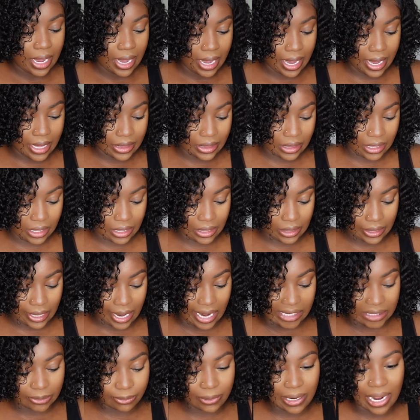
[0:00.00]
And then
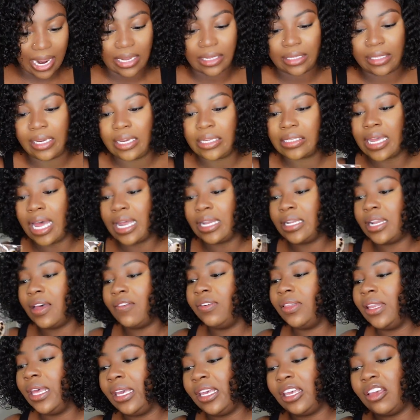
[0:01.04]
last but not least, I love
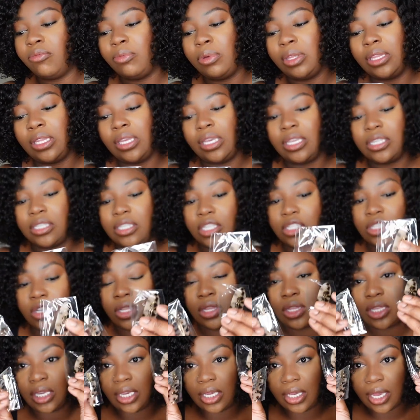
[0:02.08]
when they give me these. These are
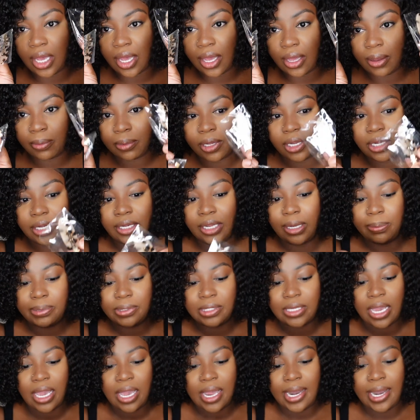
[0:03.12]
the um,
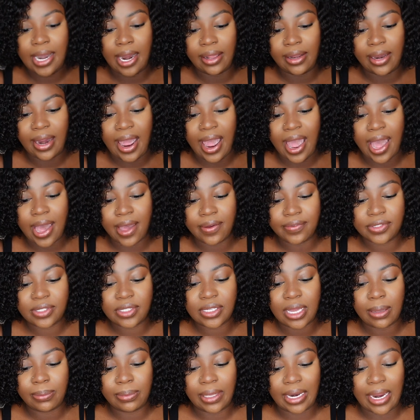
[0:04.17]
clips. Now that I have
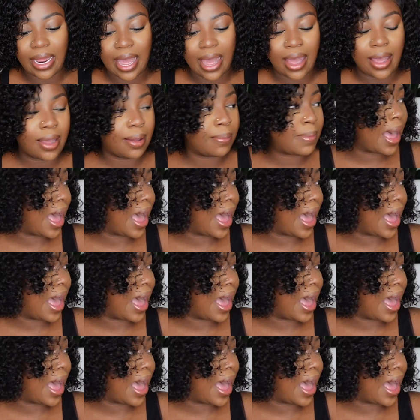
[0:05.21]
some that um,